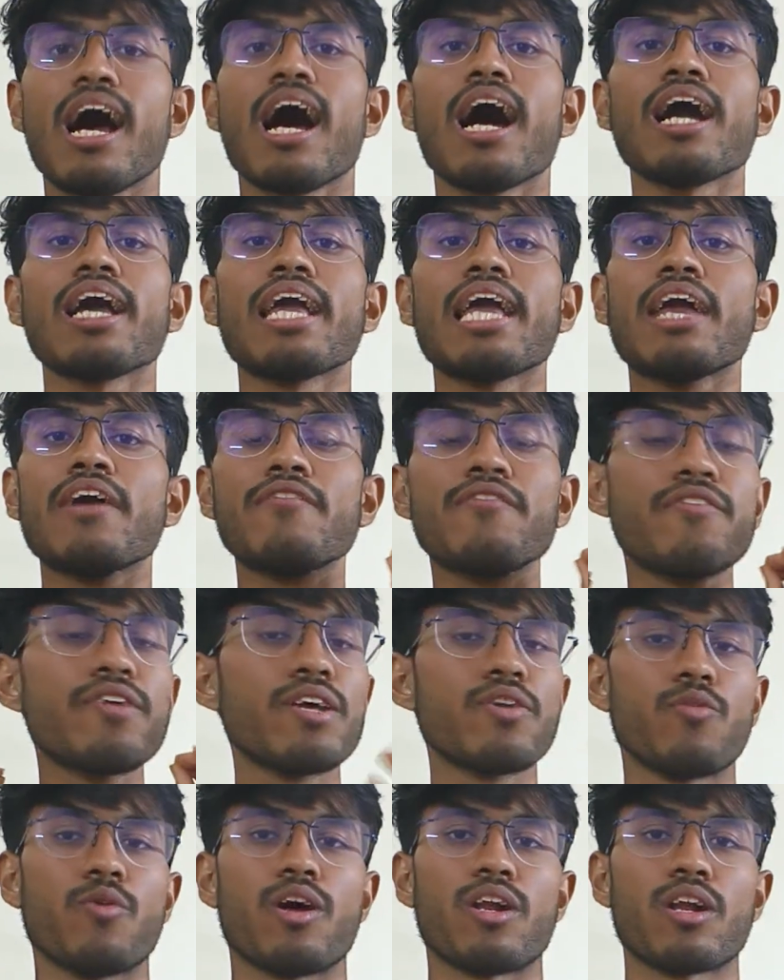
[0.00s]

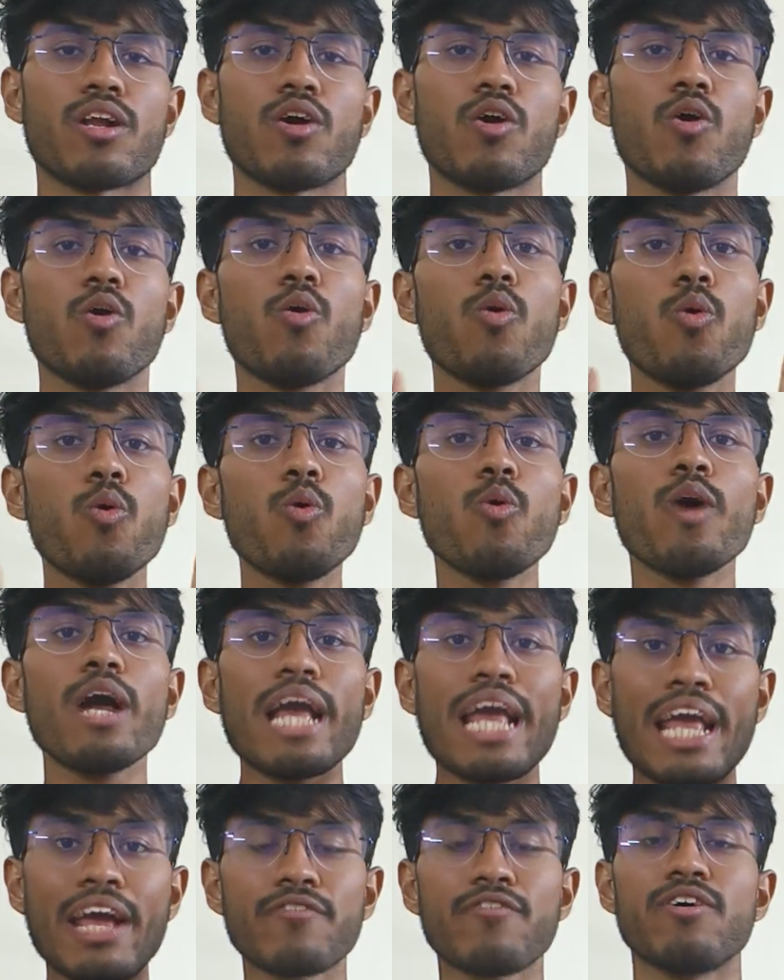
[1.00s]
Everyone,
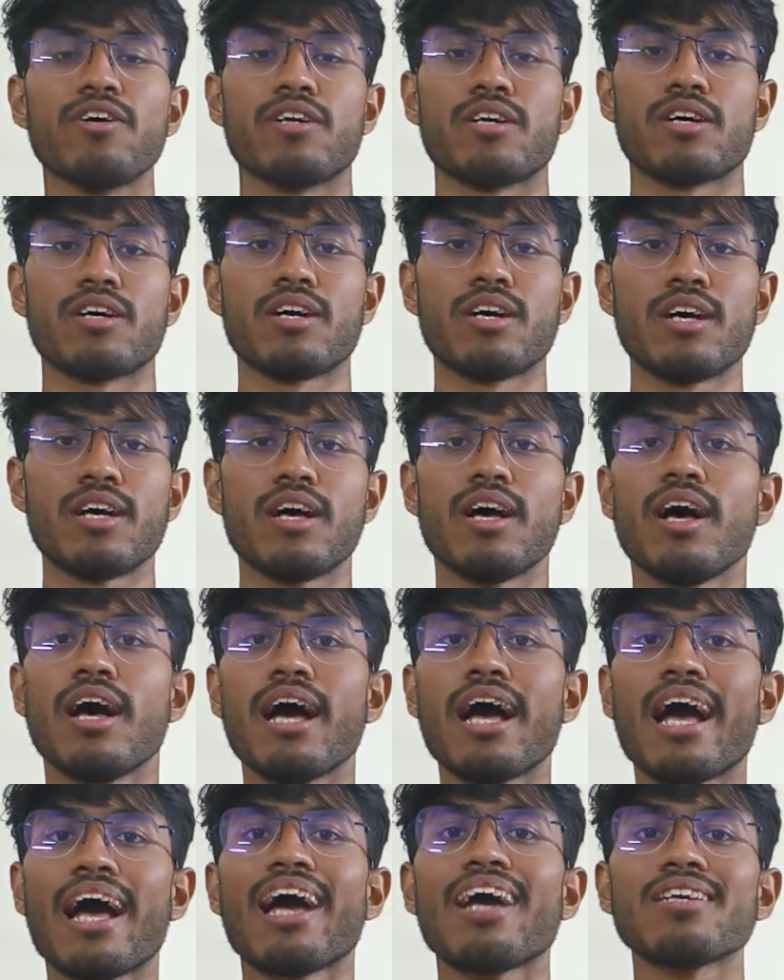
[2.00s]
whoever
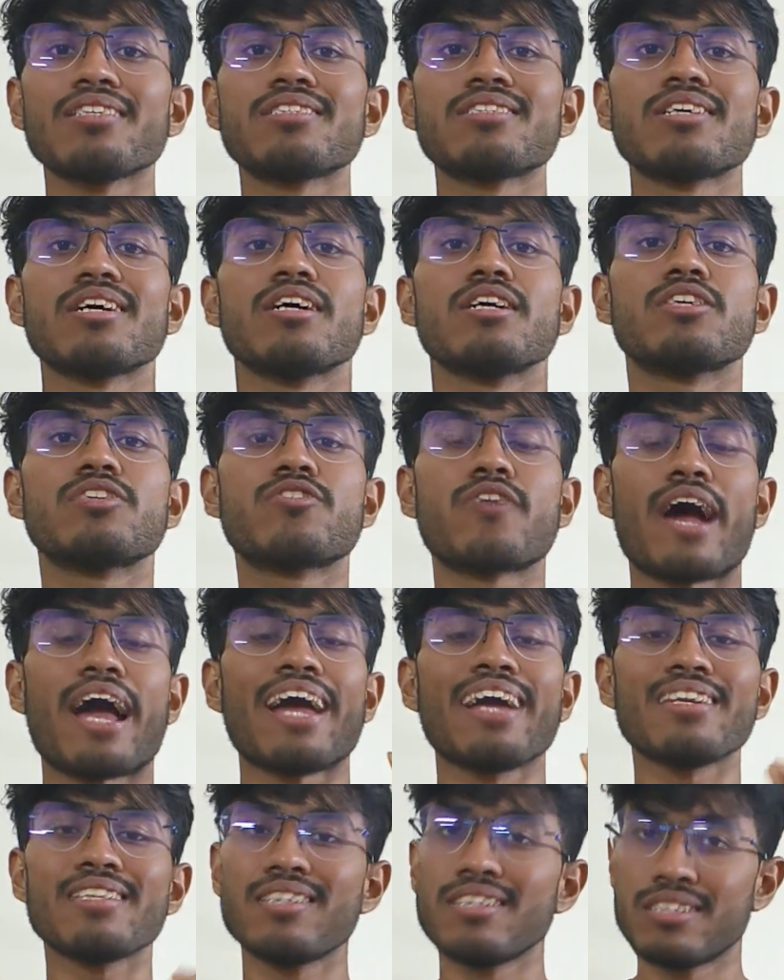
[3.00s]
has tried
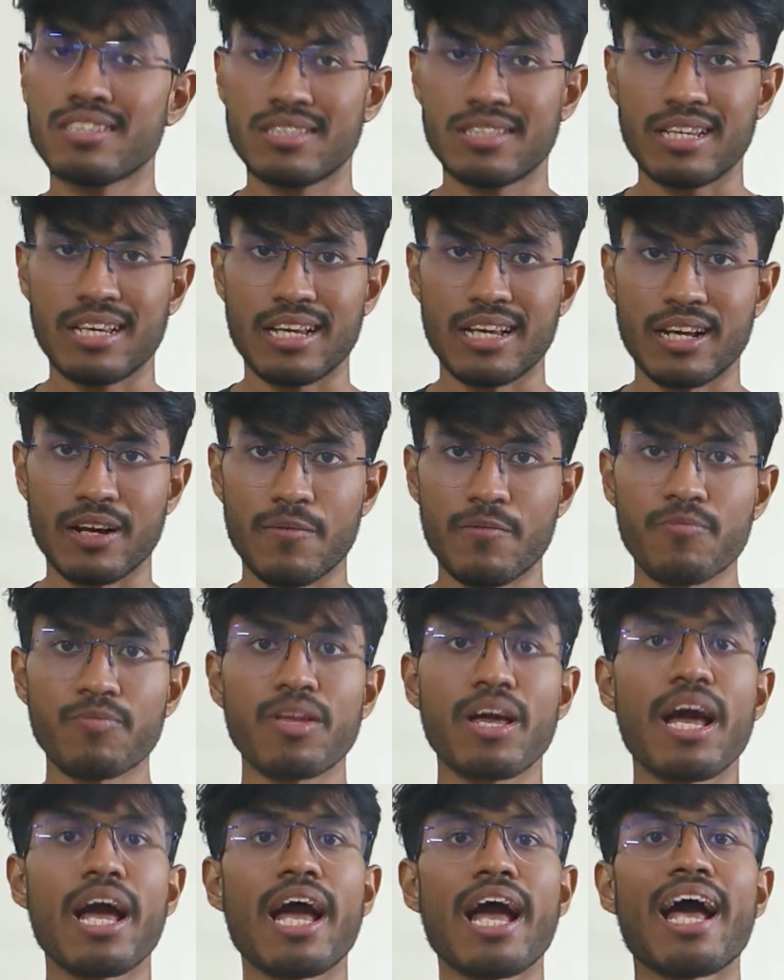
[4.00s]
this thing
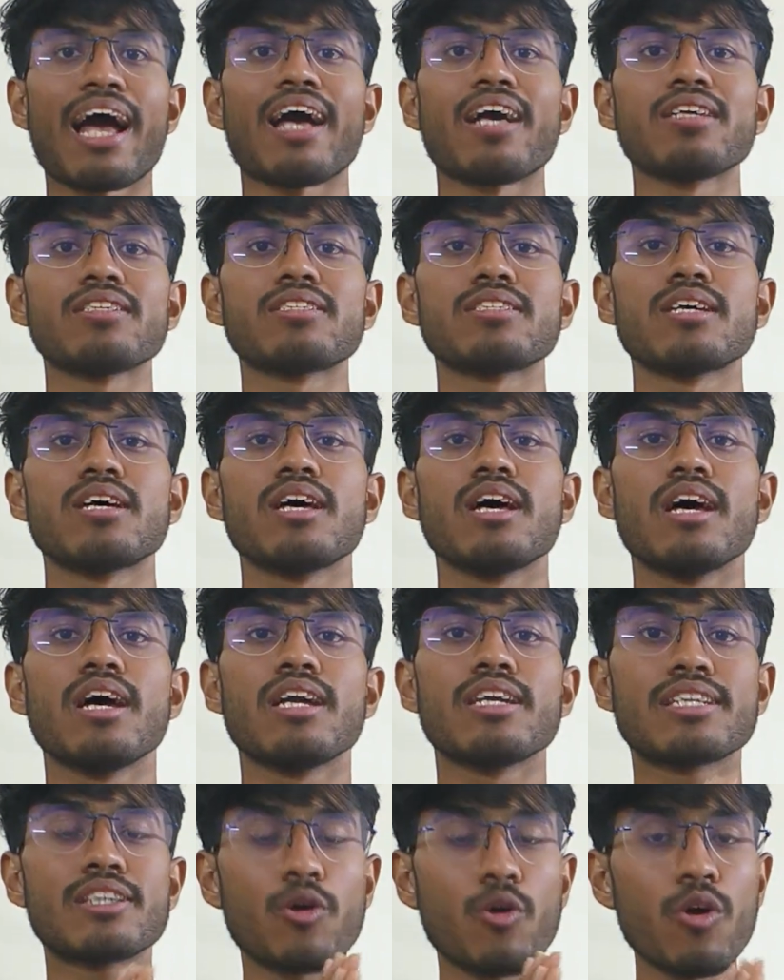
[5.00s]
has
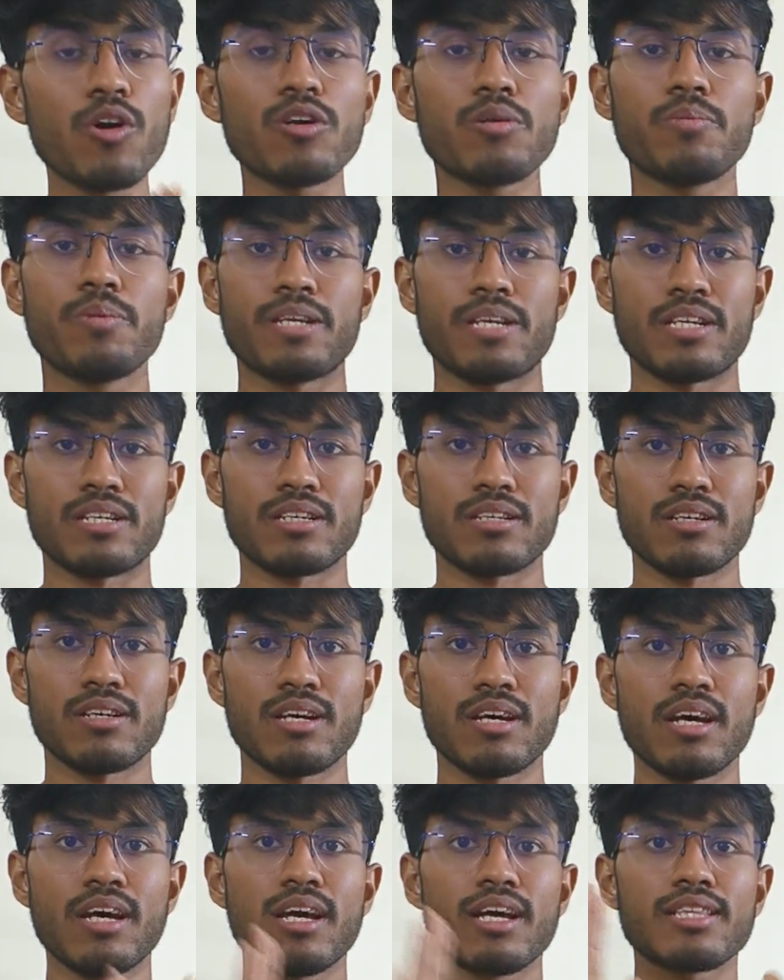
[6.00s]
told me
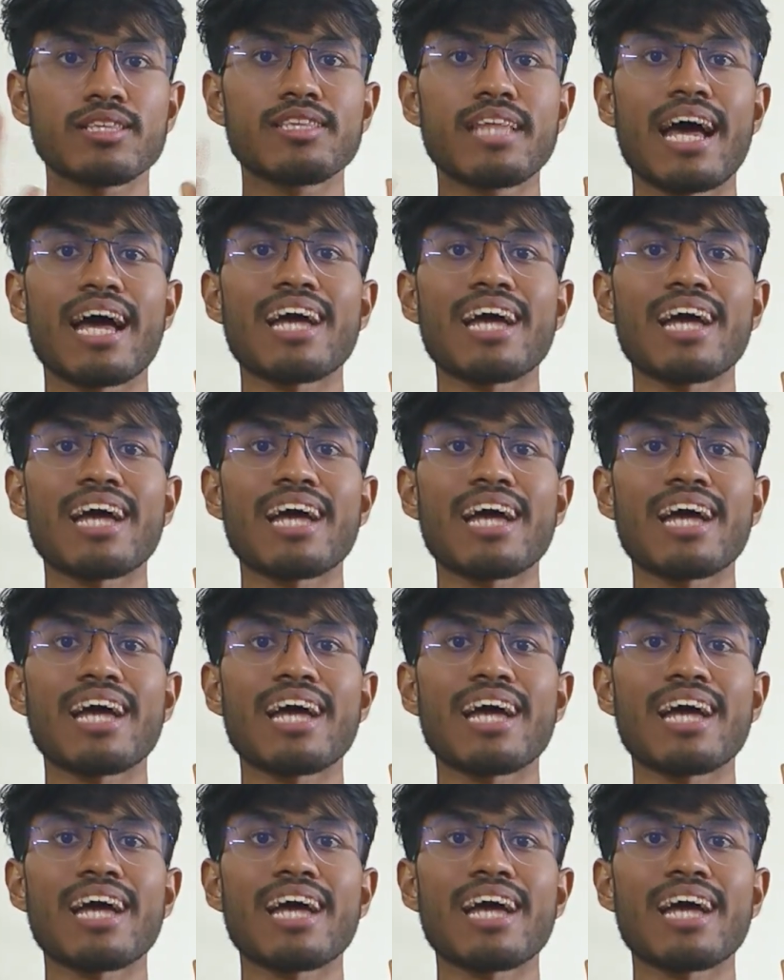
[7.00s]
that